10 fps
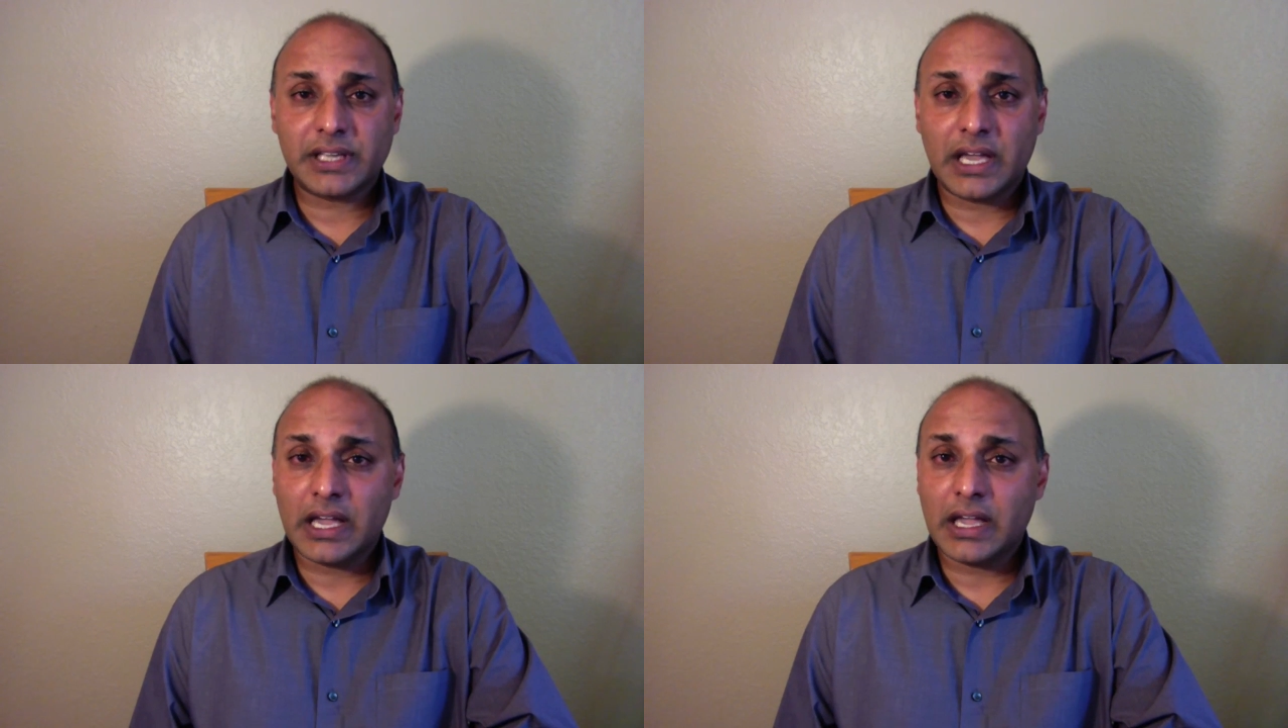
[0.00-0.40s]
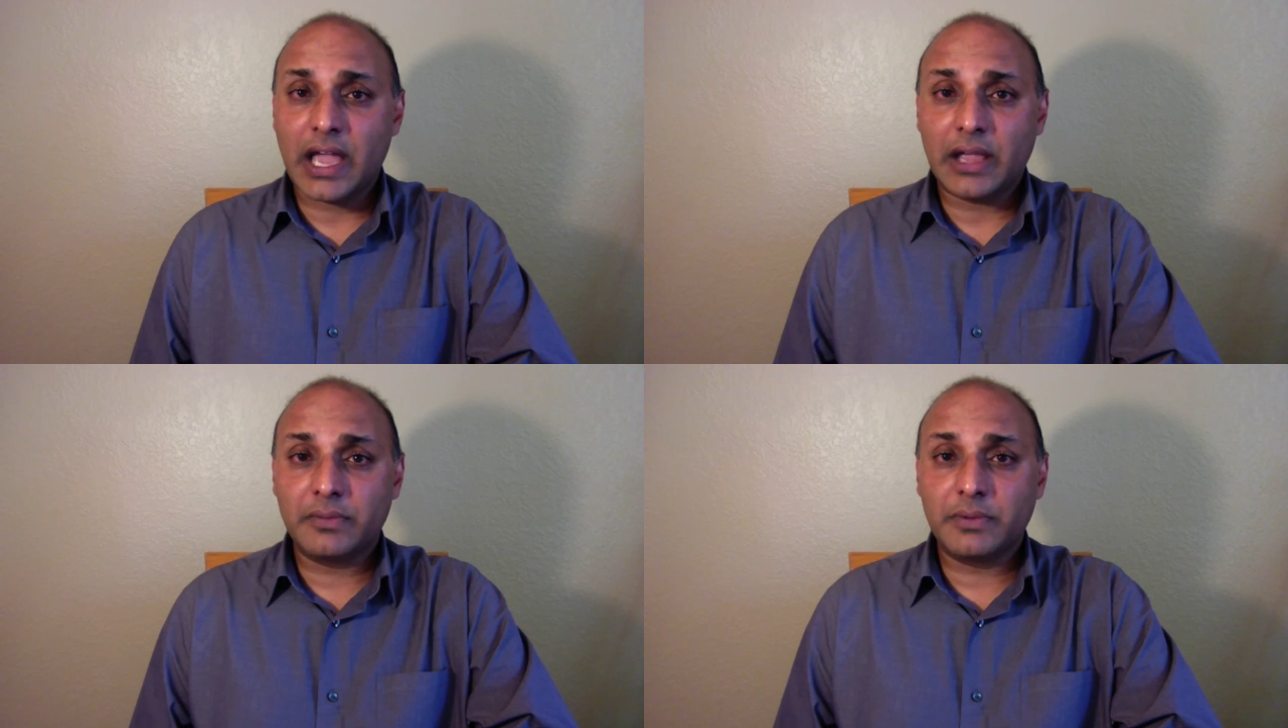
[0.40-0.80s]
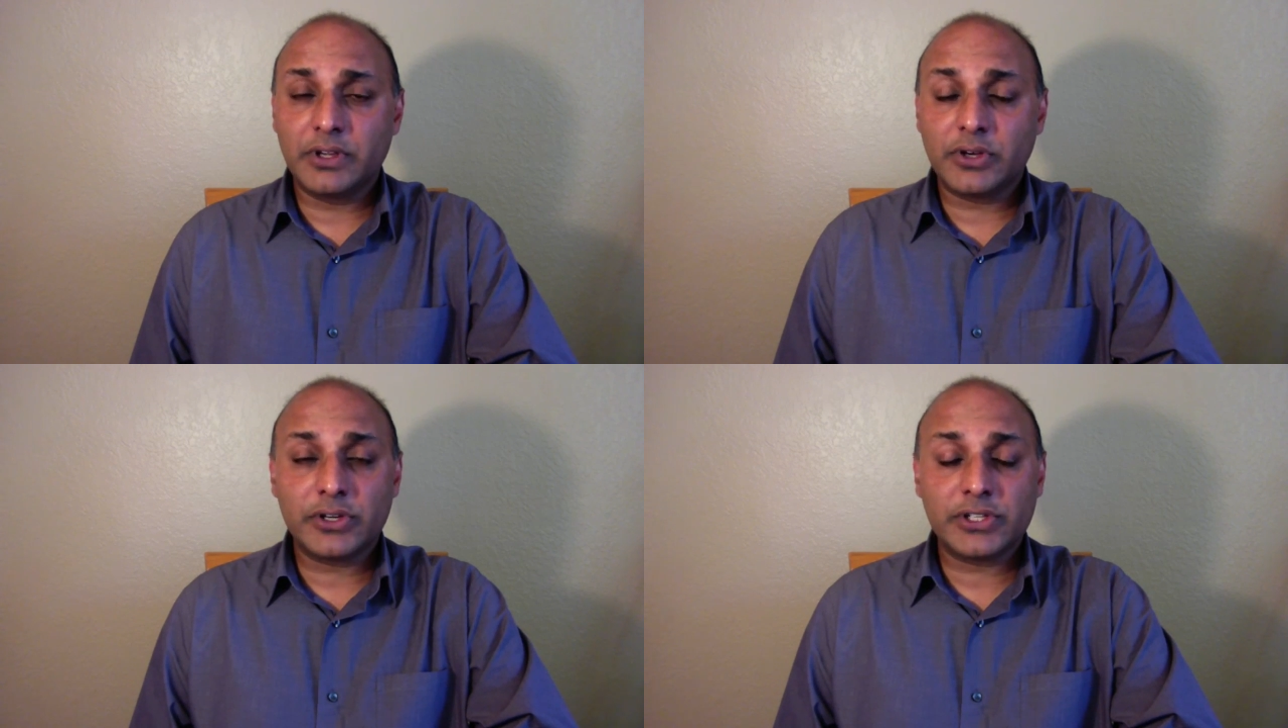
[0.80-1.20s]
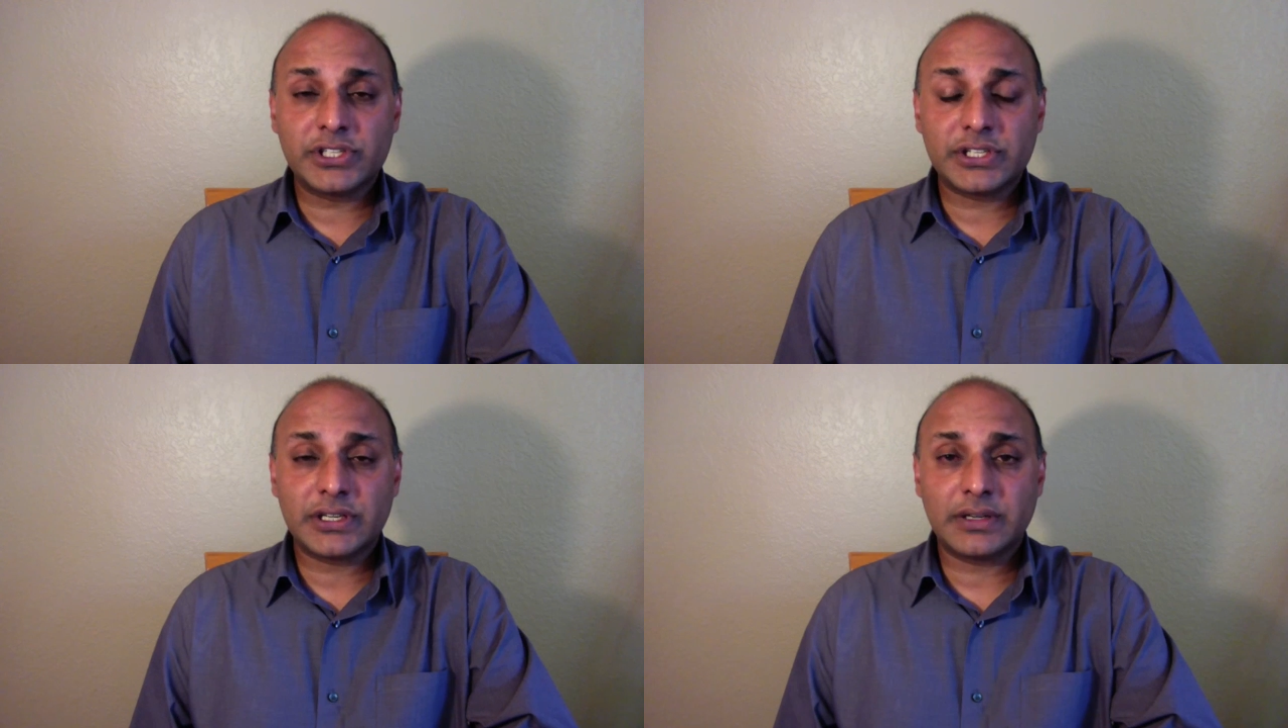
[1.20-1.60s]
I
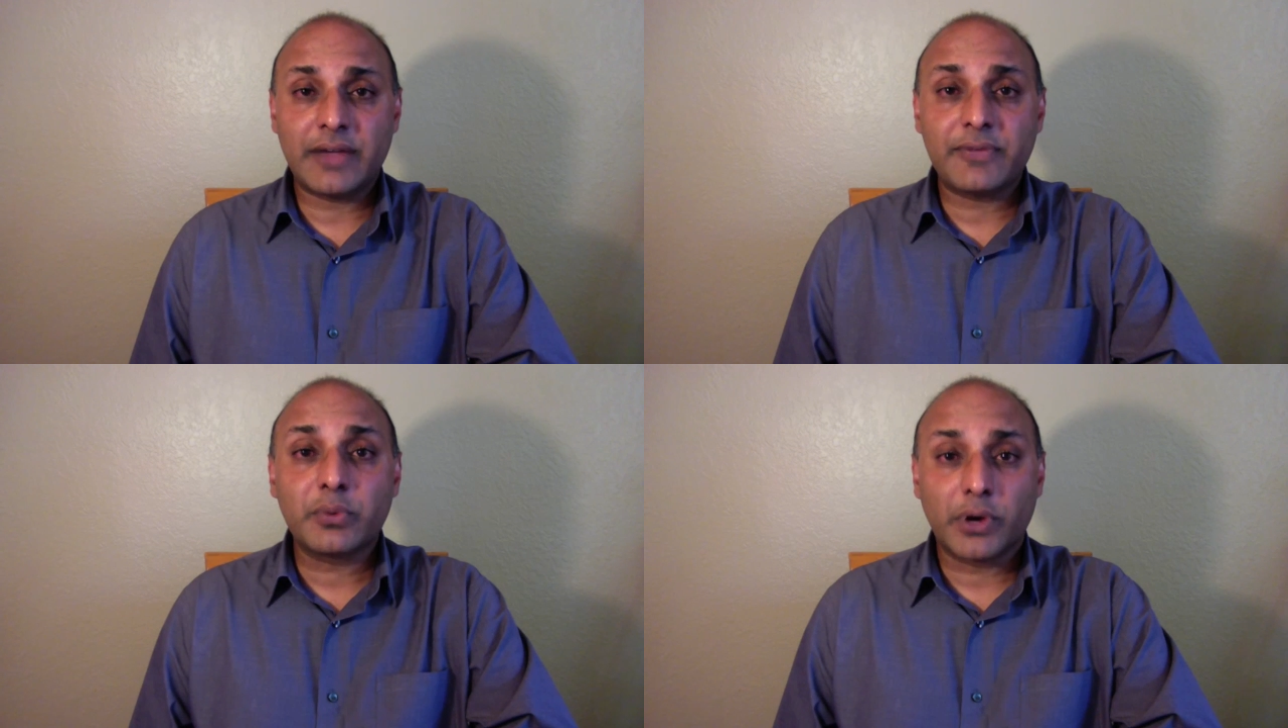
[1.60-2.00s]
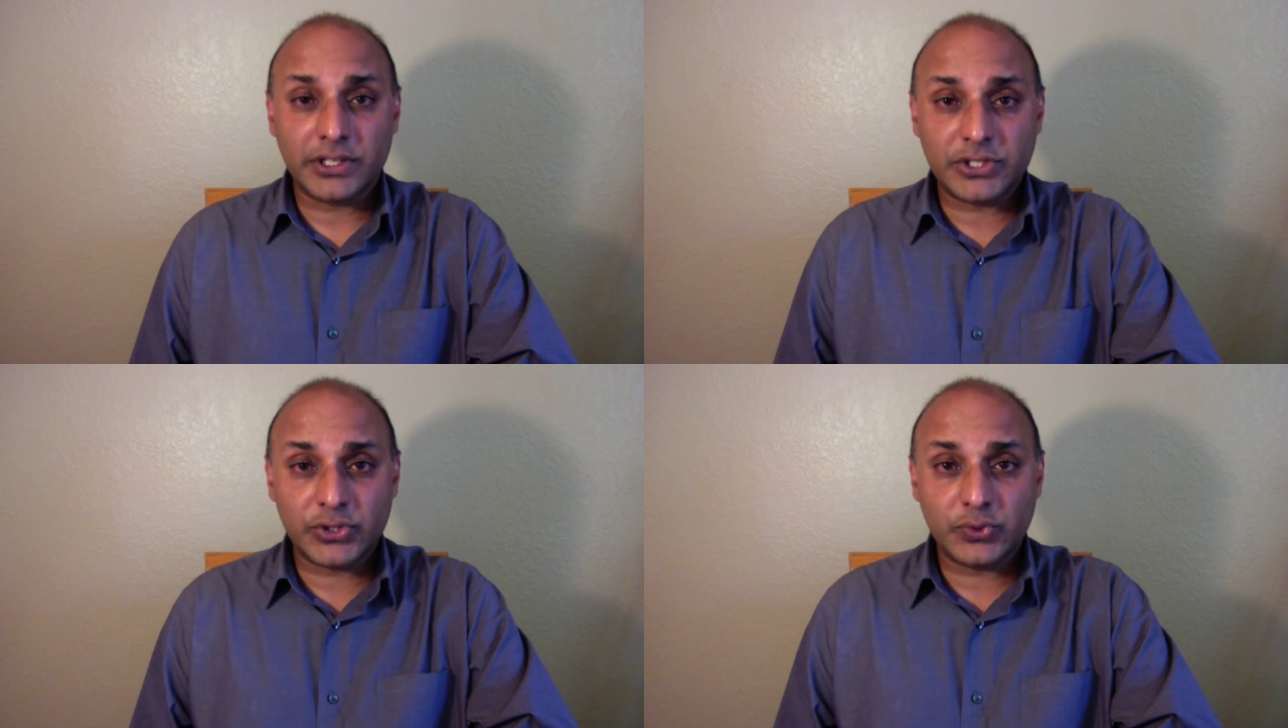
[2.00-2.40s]
encourage everyone to